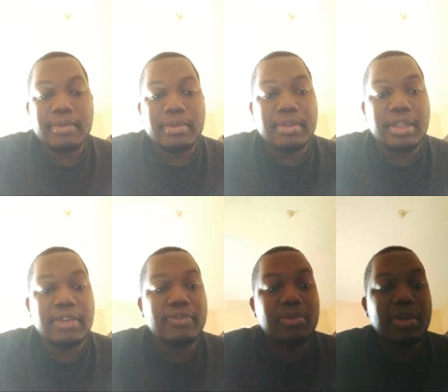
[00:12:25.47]
Even
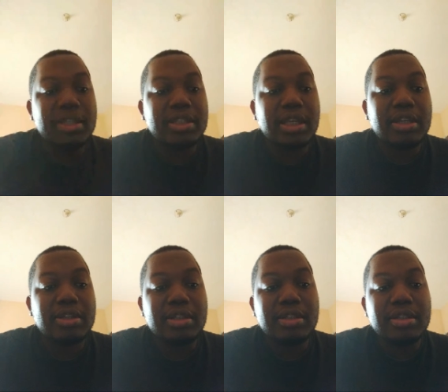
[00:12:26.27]
though you say
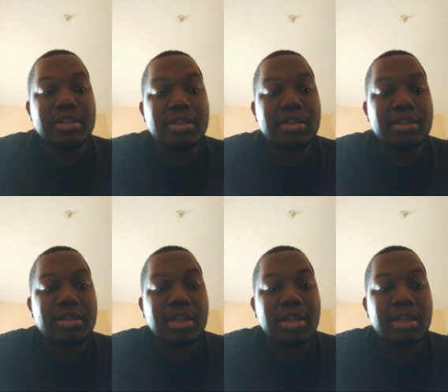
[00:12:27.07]
you